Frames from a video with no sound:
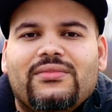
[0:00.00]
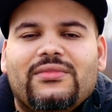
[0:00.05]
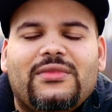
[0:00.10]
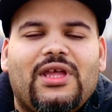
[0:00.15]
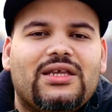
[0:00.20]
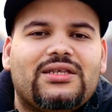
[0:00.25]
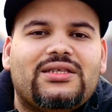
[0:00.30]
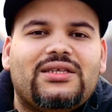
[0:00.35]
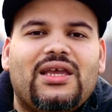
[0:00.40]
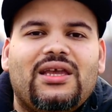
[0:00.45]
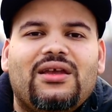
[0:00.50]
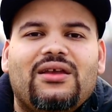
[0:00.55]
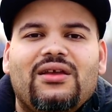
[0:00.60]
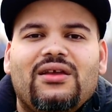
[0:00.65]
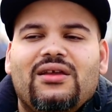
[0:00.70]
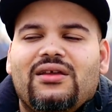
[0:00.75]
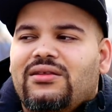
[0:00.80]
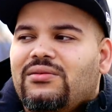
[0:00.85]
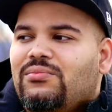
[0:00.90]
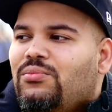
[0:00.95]
That's it.
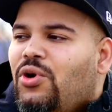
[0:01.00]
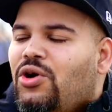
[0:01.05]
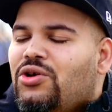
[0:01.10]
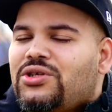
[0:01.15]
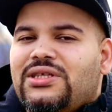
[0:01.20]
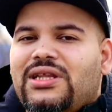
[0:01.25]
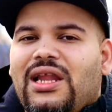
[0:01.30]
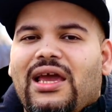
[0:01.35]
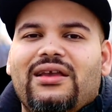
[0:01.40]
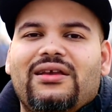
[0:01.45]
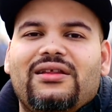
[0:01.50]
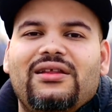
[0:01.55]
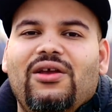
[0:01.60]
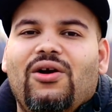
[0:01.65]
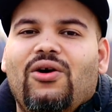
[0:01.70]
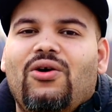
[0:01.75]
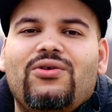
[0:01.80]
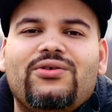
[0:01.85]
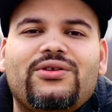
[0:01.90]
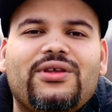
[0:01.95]
Most likely,
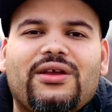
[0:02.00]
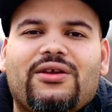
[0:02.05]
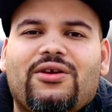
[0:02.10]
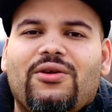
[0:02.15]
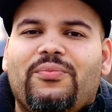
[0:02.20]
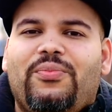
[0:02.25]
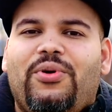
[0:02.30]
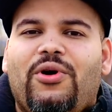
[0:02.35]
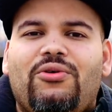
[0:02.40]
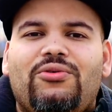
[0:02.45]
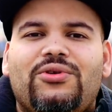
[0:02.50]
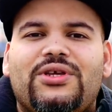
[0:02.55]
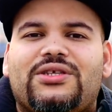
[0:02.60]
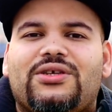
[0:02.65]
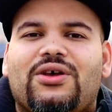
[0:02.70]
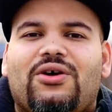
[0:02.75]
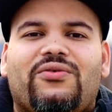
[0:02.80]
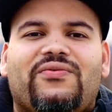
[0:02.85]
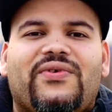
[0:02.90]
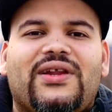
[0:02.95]
all the
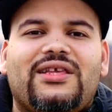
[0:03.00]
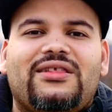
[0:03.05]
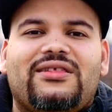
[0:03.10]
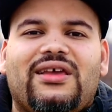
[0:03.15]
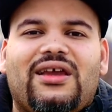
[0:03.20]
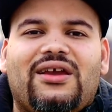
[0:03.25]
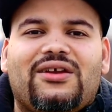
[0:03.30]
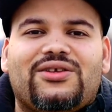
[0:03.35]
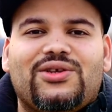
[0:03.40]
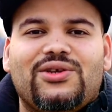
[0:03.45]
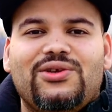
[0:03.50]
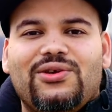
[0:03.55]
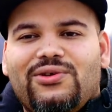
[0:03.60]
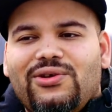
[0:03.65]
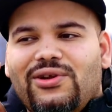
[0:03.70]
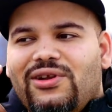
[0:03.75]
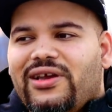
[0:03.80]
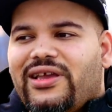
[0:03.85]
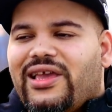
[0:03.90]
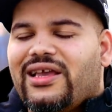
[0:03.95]
components are already there, so you
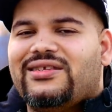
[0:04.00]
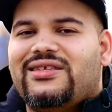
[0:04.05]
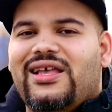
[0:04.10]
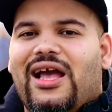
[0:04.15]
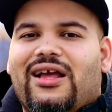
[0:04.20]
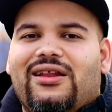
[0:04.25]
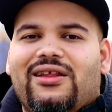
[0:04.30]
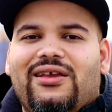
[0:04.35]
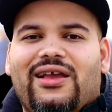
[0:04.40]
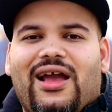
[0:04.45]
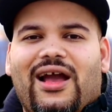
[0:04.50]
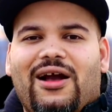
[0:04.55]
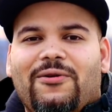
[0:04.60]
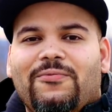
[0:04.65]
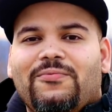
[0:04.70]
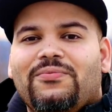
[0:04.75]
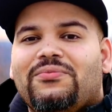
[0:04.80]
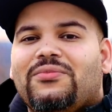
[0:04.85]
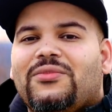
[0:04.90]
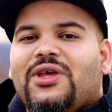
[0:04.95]
can look exactly how
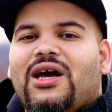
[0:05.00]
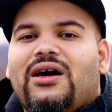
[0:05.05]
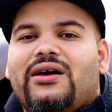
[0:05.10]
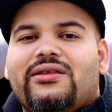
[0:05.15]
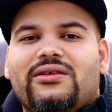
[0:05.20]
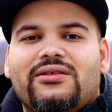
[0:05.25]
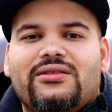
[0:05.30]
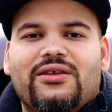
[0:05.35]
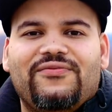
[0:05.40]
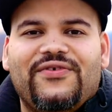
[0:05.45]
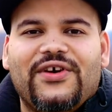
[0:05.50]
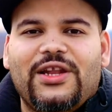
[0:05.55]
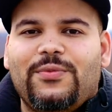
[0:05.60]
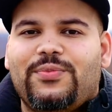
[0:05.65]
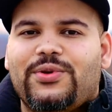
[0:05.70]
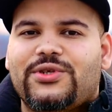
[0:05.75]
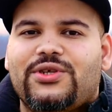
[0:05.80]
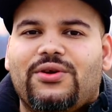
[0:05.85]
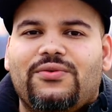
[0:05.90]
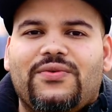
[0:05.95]
other
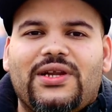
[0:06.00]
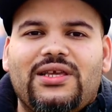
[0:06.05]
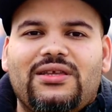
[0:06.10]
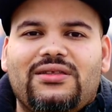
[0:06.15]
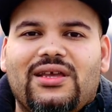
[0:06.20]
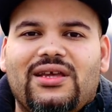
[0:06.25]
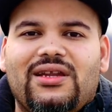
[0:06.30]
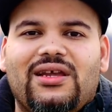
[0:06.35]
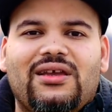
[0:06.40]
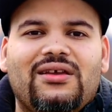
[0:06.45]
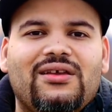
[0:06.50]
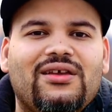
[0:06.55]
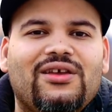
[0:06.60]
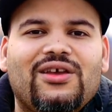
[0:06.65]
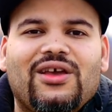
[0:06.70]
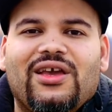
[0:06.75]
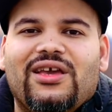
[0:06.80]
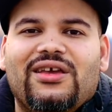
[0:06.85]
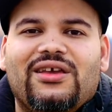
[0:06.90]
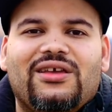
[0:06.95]
developers already did it.
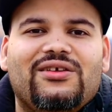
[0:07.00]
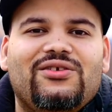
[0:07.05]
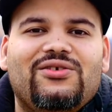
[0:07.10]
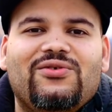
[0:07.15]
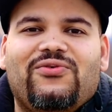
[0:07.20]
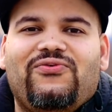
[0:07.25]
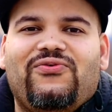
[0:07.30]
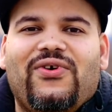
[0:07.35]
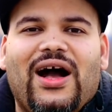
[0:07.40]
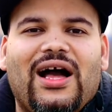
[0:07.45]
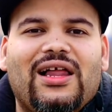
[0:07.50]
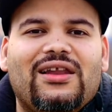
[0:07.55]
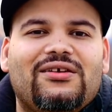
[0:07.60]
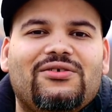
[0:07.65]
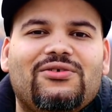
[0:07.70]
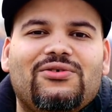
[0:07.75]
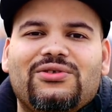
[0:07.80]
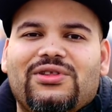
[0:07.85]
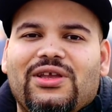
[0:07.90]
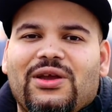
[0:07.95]
You
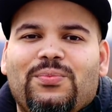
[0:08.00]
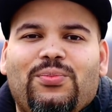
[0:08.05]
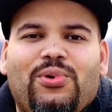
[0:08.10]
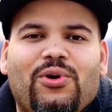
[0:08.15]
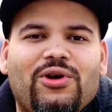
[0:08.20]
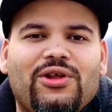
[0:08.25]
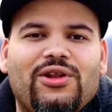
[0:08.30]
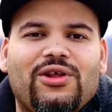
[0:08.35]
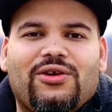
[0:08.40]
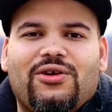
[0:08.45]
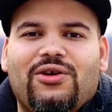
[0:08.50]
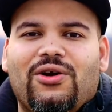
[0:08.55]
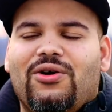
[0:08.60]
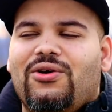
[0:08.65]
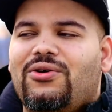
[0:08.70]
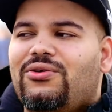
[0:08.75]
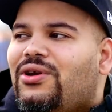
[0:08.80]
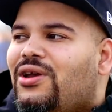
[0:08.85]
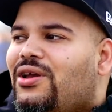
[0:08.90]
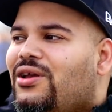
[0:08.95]
follow their boiler
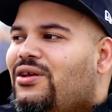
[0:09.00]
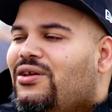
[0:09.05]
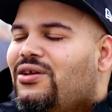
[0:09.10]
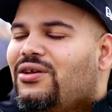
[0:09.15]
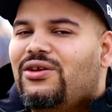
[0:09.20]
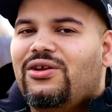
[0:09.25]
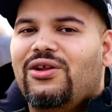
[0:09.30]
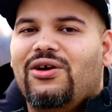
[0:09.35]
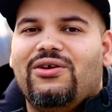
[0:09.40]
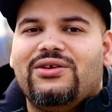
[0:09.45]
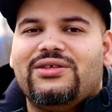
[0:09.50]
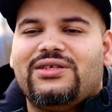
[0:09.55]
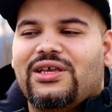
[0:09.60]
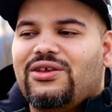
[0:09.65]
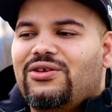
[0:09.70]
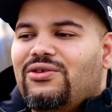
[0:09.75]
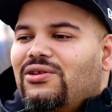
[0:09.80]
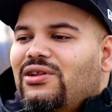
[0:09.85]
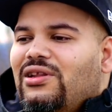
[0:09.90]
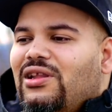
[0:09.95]
code. You know, it's like
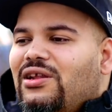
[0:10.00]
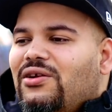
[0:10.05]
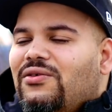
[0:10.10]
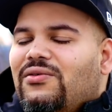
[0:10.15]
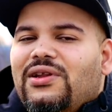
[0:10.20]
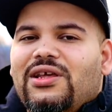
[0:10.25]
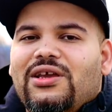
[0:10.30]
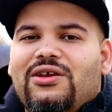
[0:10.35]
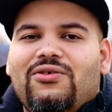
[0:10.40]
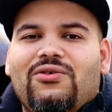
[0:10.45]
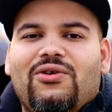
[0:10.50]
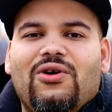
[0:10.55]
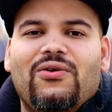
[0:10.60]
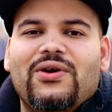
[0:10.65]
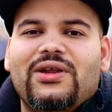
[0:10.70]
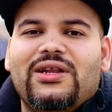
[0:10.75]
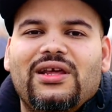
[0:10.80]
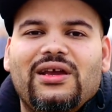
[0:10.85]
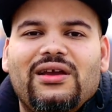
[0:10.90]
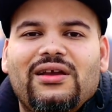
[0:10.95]
you literally could go
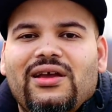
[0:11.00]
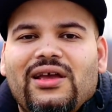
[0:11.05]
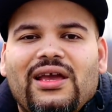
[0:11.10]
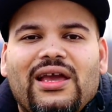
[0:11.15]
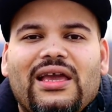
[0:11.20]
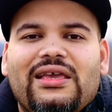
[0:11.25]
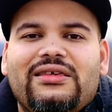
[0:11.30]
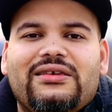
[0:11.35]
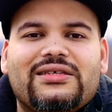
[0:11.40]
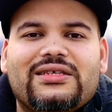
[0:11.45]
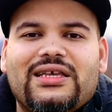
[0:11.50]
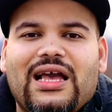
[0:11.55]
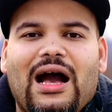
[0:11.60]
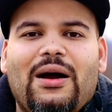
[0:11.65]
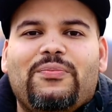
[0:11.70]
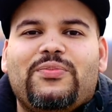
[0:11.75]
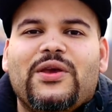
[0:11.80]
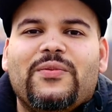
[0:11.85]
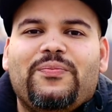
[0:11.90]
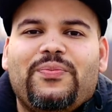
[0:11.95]
in there and just
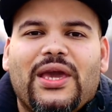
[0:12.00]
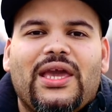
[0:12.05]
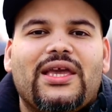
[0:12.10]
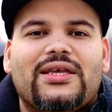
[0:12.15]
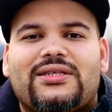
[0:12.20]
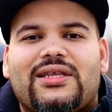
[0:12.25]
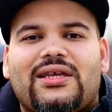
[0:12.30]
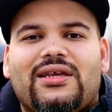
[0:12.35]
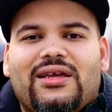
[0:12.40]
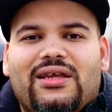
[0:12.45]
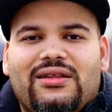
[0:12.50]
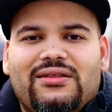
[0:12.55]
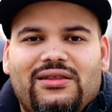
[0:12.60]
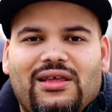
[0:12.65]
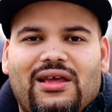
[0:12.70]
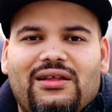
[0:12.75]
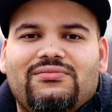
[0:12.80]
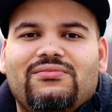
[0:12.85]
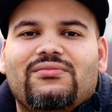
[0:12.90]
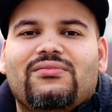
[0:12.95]
copy and paste it and
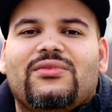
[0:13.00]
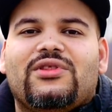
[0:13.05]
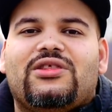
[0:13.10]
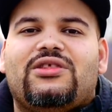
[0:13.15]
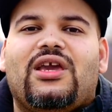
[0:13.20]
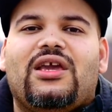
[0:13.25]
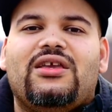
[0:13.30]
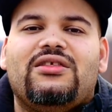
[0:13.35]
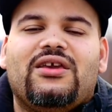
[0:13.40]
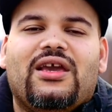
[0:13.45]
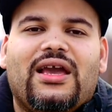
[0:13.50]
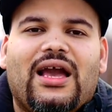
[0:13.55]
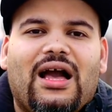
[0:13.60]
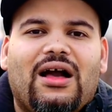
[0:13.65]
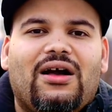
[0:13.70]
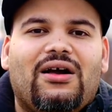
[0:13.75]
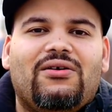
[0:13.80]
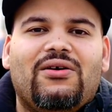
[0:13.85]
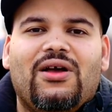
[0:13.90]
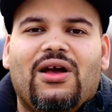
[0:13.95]
then change it
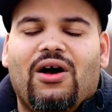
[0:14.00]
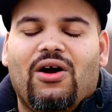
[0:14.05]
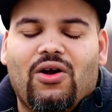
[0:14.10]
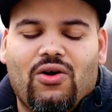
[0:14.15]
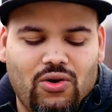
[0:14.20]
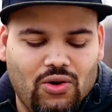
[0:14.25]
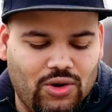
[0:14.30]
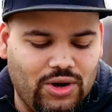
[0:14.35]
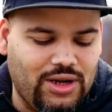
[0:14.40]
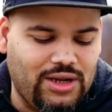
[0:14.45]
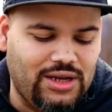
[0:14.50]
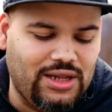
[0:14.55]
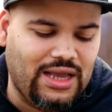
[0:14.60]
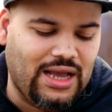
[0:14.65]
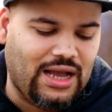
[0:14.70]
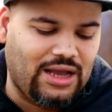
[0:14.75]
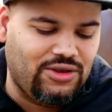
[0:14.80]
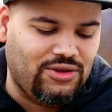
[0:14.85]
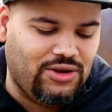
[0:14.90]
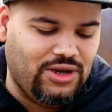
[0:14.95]
how accordingly
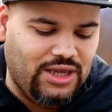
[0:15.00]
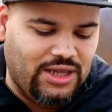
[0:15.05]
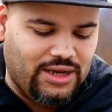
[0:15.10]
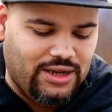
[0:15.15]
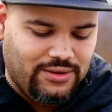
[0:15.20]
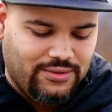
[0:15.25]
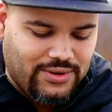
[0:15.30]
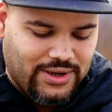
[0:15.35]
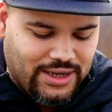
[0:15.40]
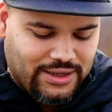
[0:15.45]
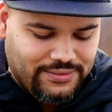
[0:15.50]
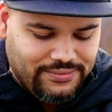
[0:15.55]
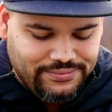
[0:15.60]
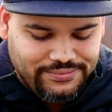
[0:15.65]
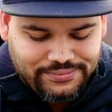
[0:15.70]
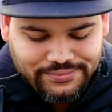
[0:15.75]
how you need it, right?